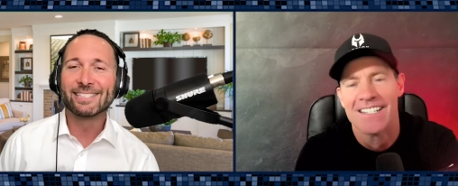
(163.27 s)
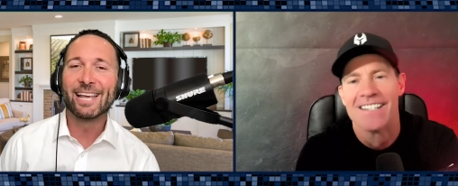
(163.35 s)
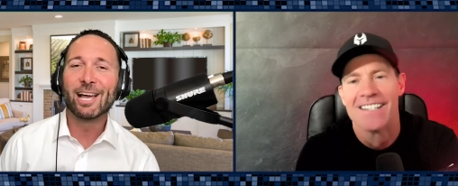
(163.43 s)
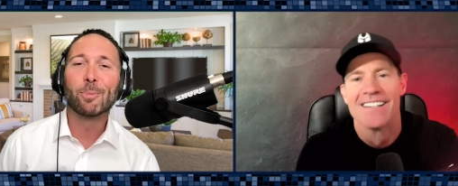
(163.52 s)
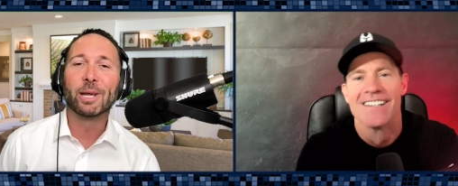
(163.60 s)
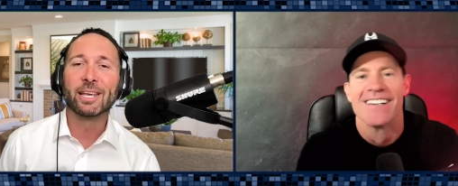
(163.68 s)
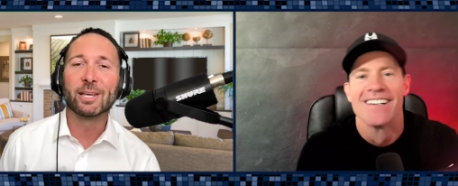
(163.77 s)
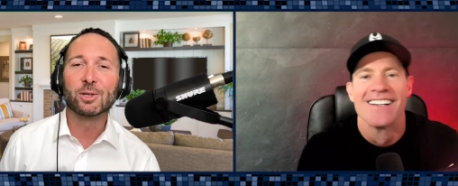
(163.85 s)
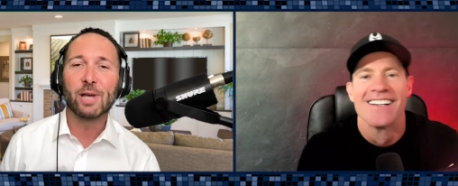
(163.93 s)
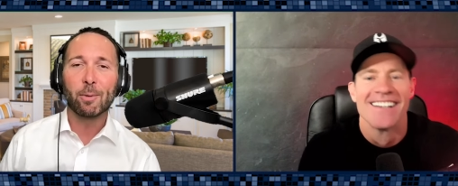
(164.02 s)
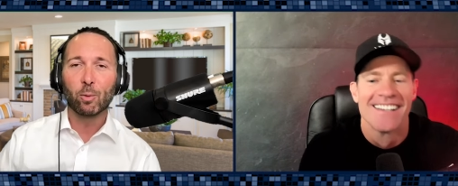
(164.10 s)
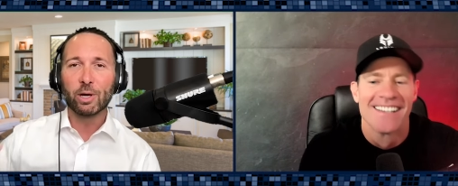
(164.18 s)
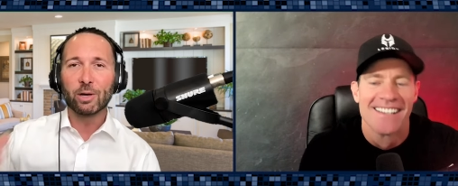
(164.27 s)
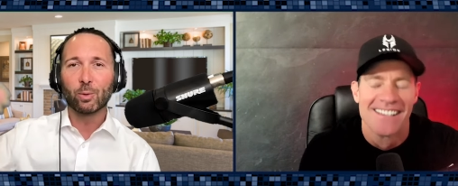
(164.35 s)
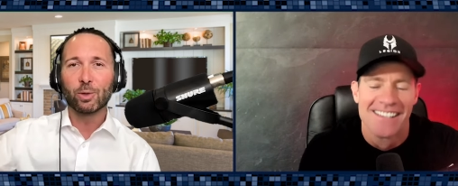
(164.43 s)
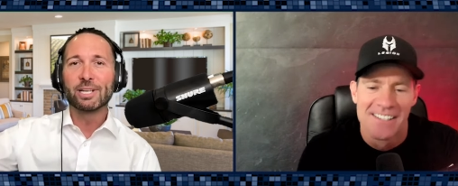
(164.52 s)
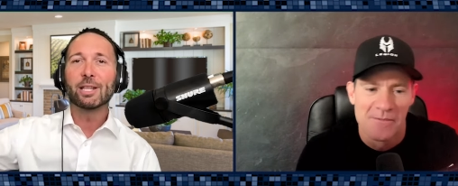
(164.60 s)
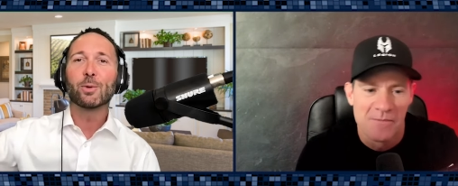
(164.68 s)
Speaker 1: tell me, because I mean, we're, we're
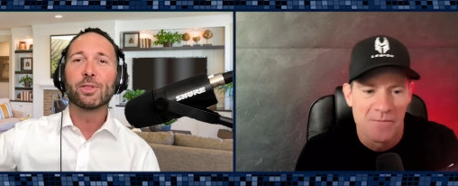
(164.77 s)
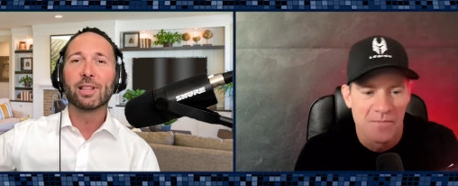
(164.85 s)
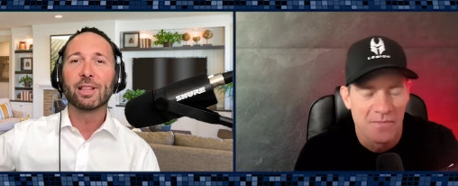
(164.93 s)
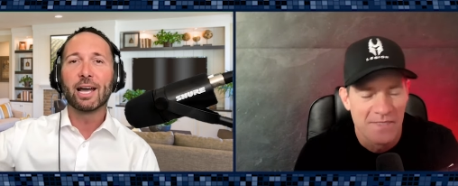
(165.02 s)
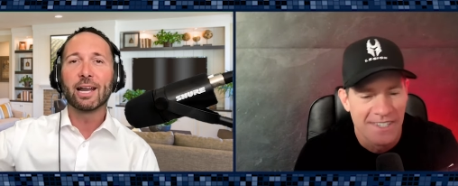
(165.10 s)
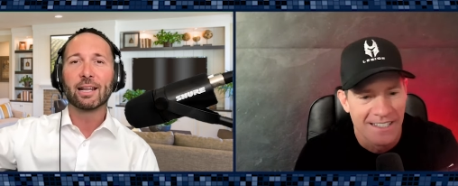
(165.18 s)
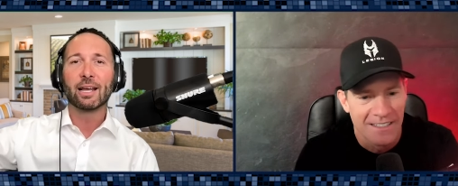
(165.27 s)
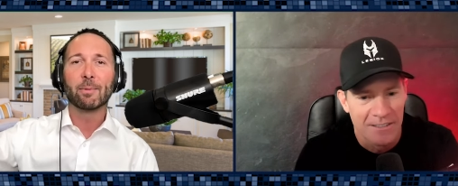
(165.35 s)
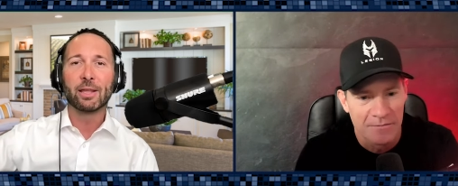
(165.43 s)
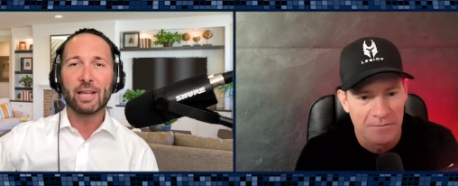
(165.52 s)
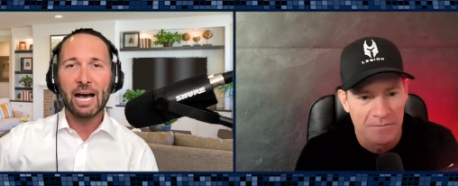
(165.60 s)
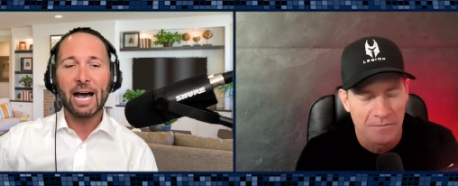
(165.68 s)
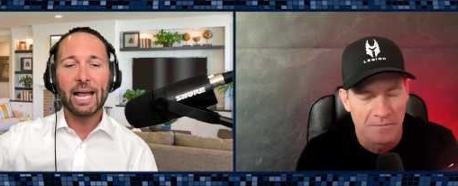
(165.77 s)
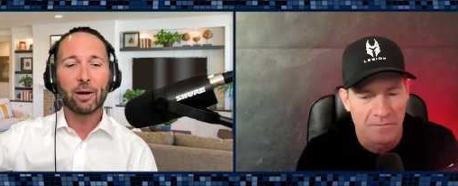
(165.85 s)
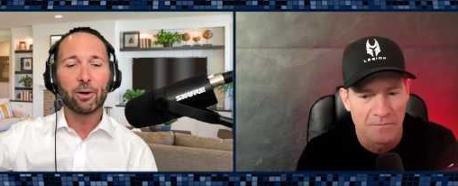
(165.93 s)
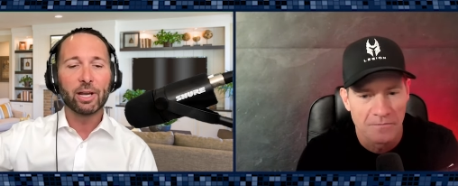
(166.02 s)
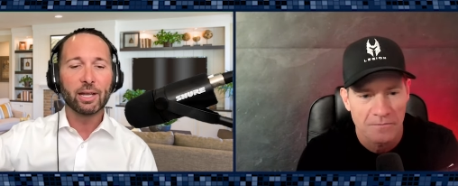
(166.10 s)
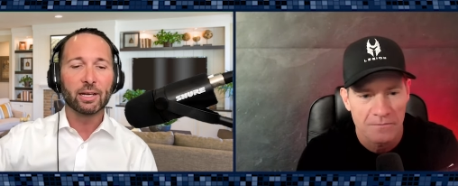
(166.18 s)
dealing with a lot of, I mean, the
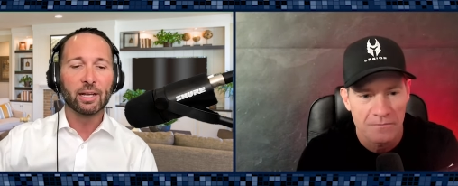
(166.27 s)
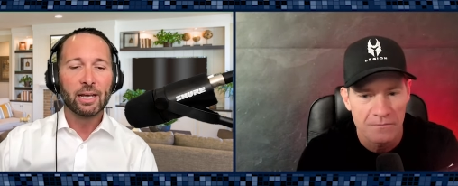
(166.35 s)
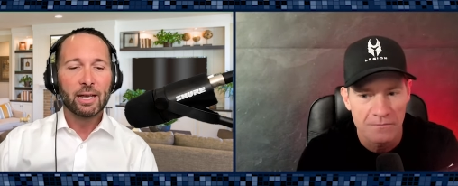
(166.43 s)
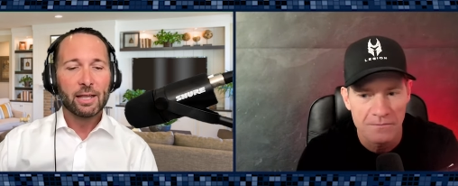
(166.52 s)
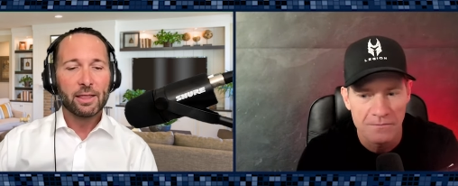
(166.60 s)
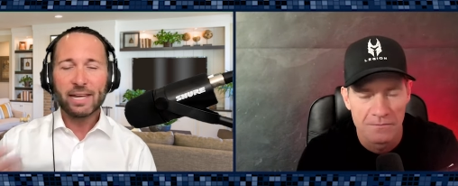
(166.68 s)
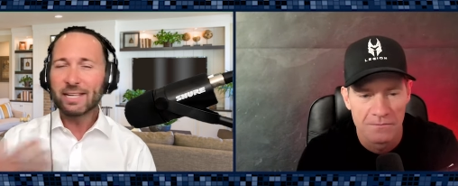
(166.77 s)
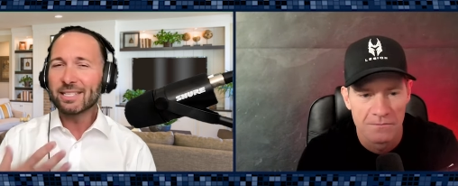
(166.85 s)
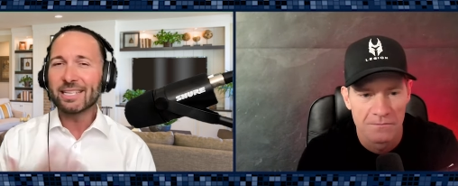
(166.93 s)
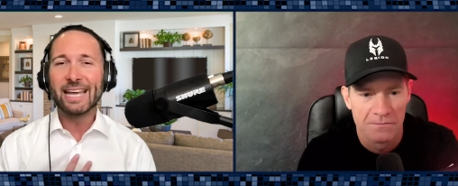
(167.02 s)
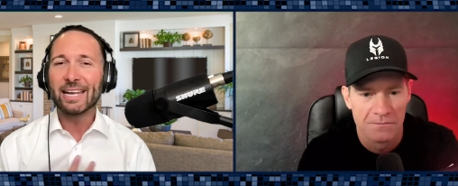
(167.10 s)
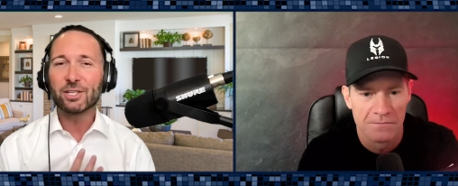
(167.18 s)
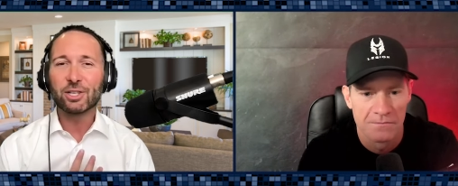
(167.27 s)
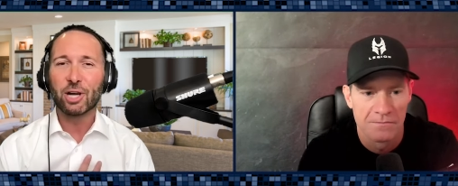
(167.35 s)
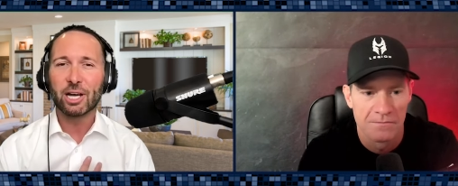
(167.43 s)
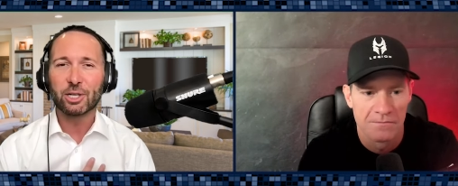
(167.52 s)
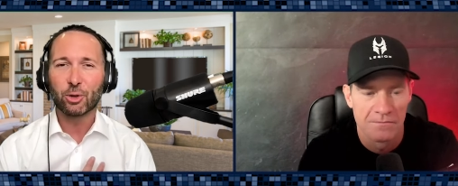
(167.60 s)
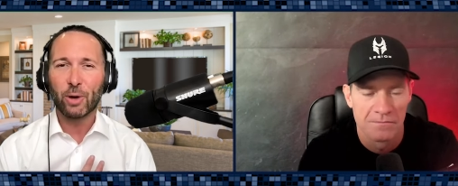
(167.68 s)
hiring and things that dentists are
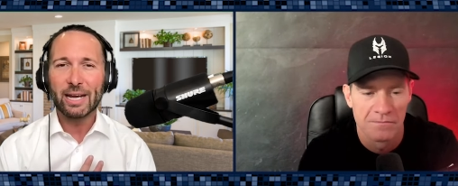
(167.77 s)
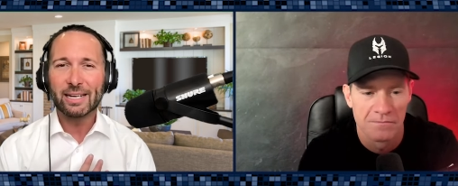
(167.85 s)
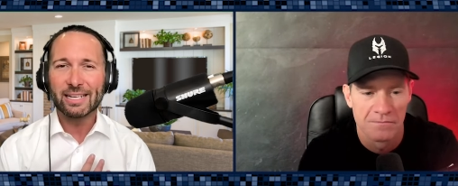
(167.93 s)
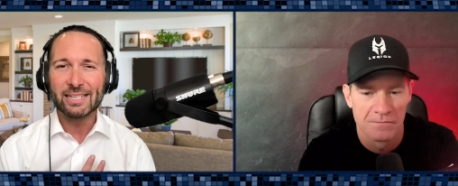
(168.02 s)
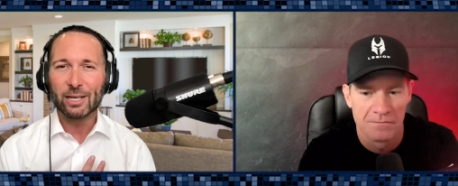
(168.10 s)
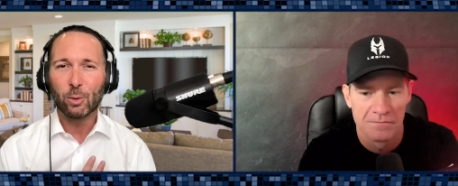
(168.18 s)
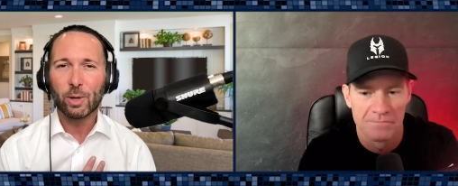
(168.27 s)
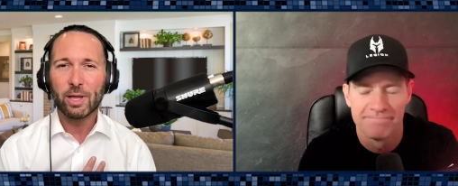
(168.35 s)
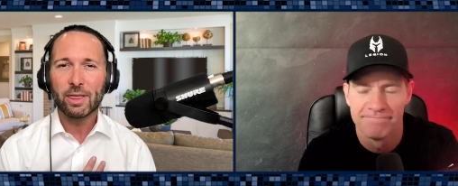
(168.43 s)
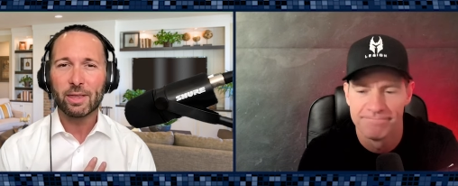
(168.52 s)
not trained to deal with.